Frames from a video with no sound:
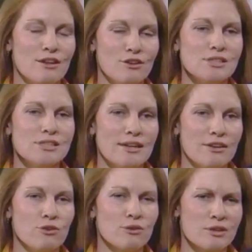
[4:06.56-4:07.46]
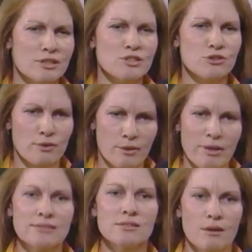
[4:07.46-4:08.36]
can understand your concern
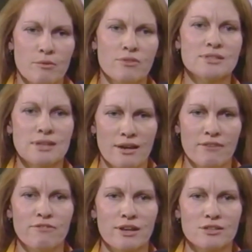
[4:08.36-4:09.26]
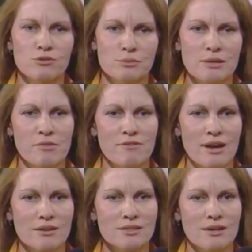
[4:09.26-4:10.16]
about some of the side effects from some of
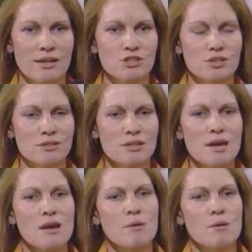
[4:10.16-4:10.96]
the vaccinations,